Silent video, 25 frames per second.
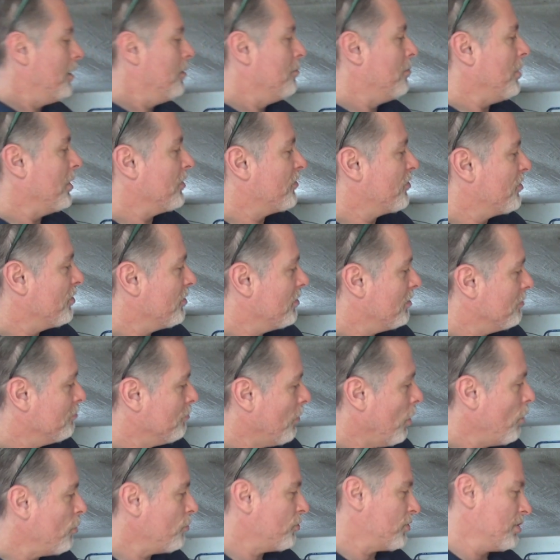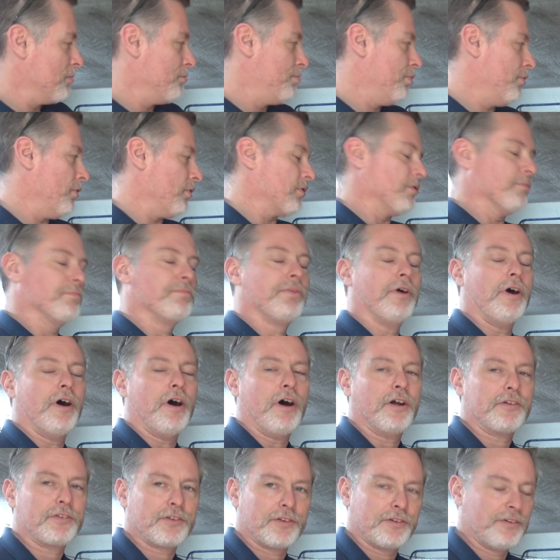But the most important
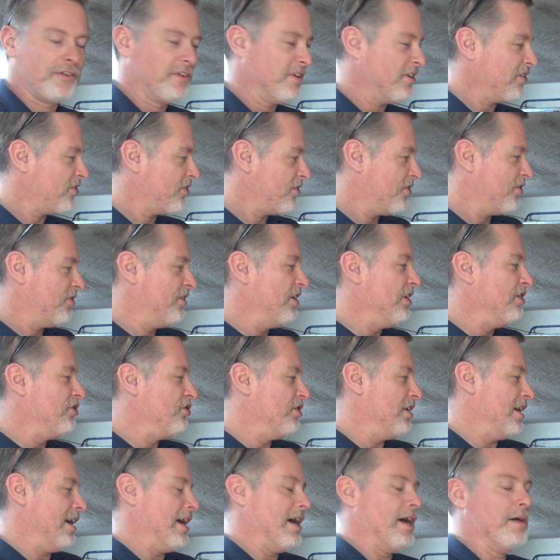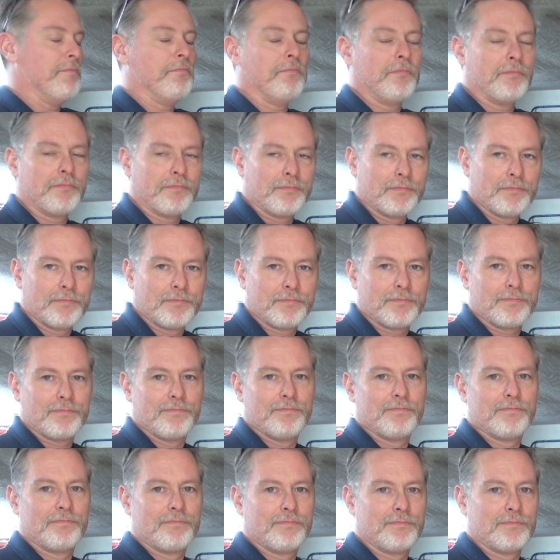part, this CGM,
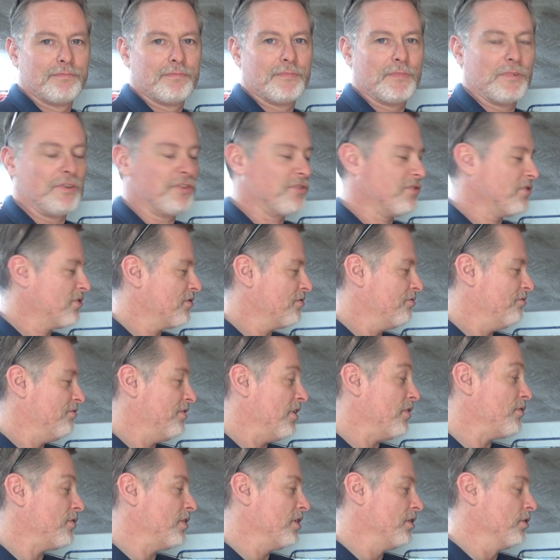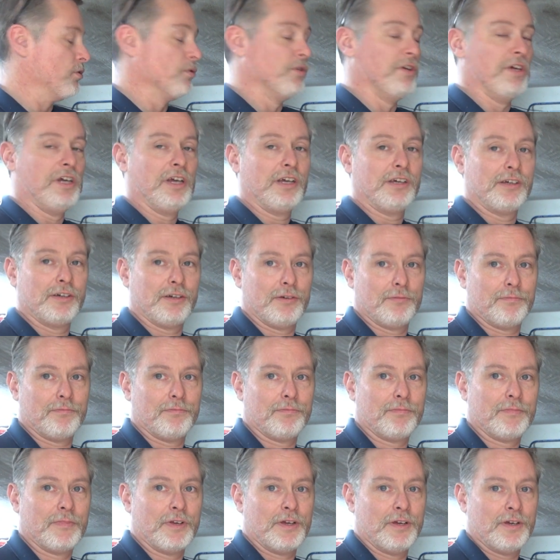is very unique.
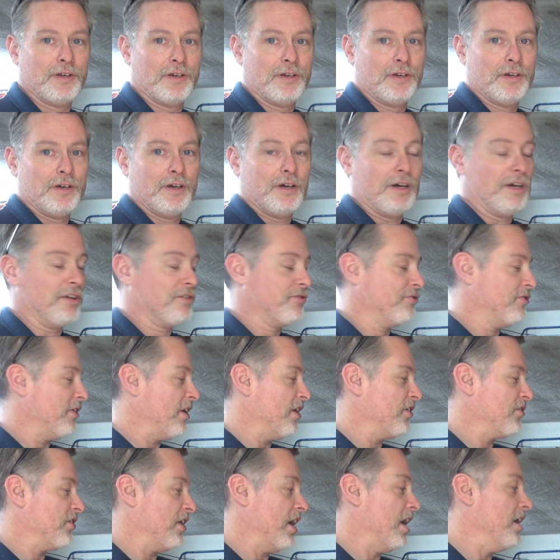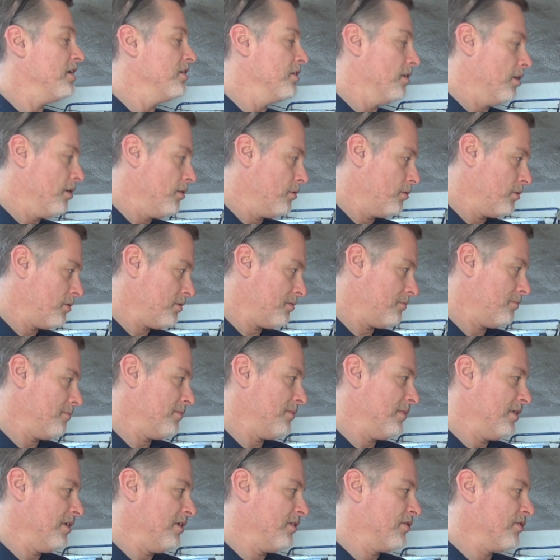As far as I know,
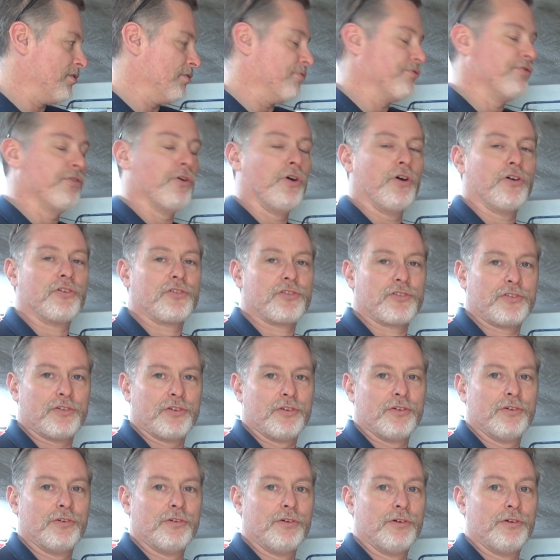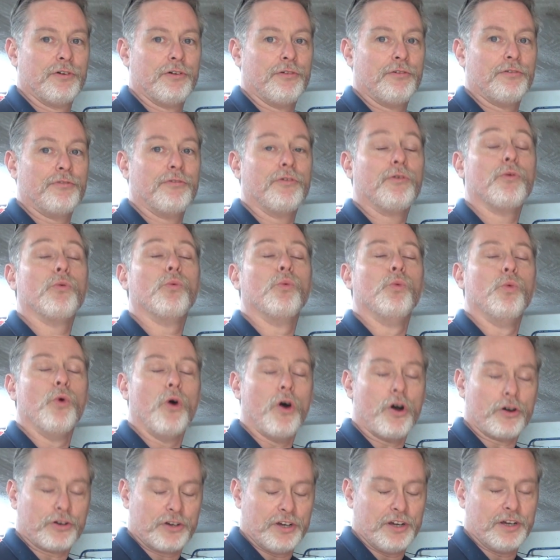it's the first
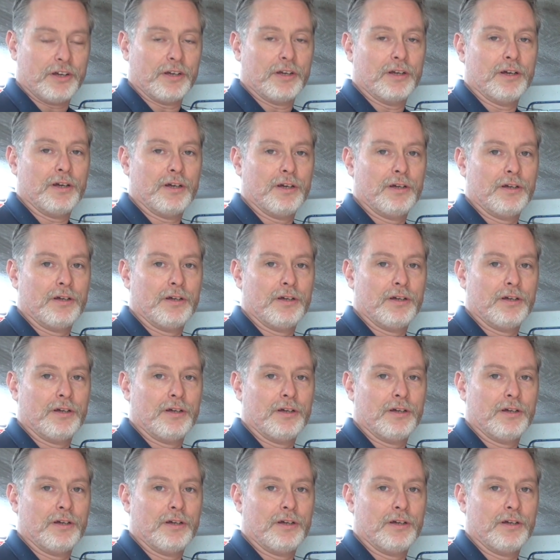working